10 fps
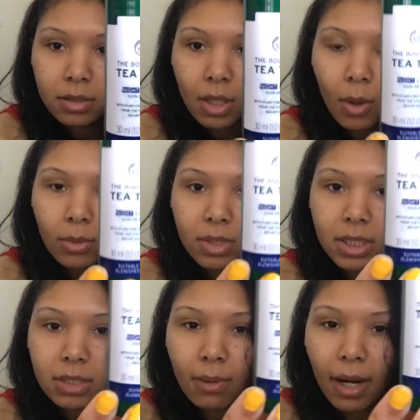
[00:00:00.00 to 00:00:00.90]
So
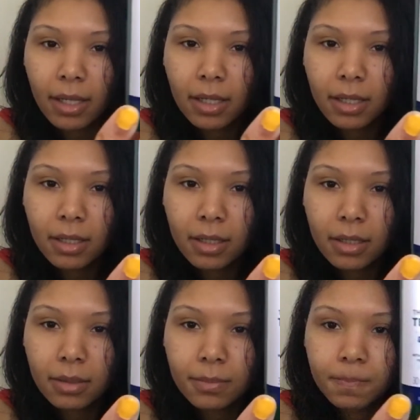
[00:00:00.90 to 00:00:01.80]
this right
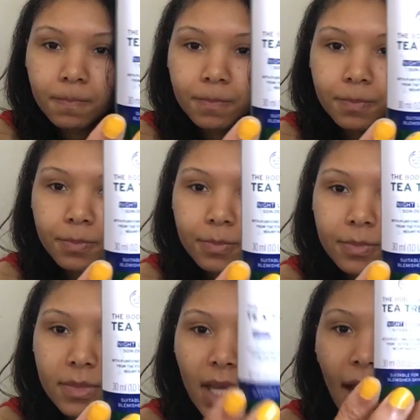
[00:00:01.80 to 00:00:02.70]
here,
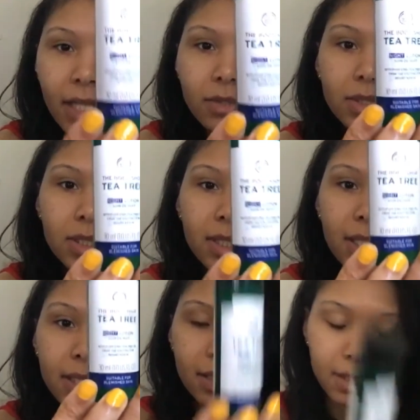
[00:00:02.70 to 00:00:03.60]
I use
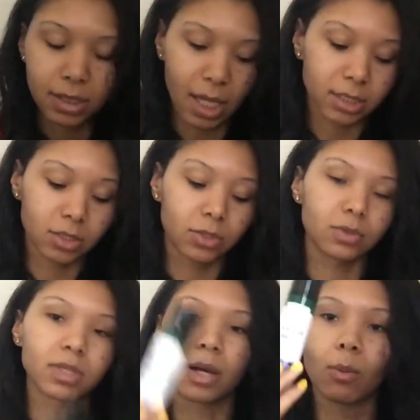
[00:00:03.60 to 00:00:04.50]
this. I just
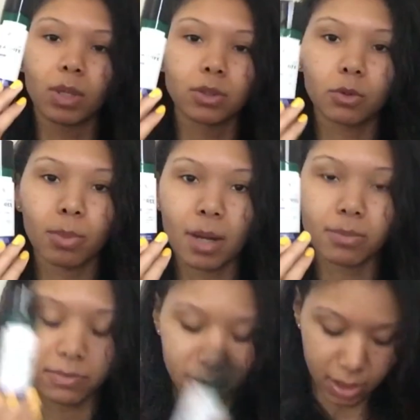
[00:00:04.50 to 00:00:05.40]
use like one little
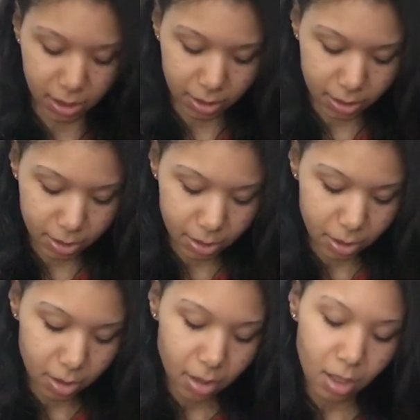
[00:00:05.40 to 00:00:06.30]
pump of this.
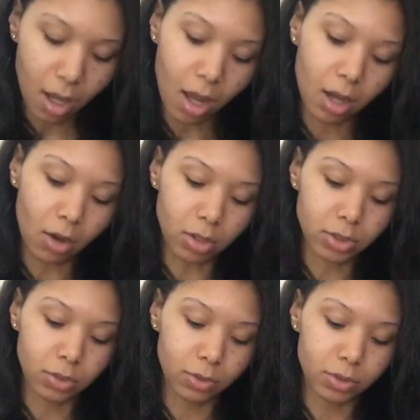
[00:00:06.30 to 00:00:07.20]
I
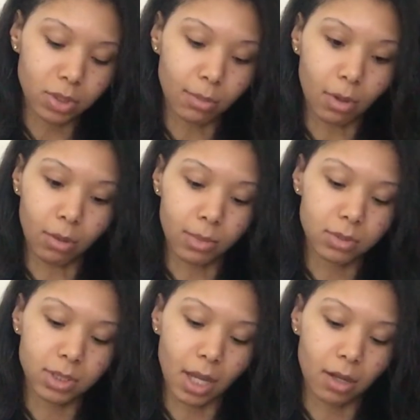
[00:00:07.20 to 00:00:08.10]
also use, I'm
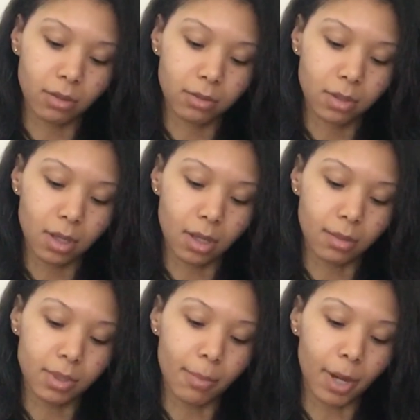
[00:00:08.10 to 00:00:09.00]
almost out,
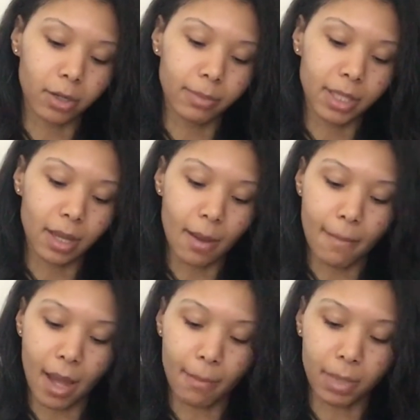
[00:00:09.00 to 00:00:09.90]
the Butter Me Up by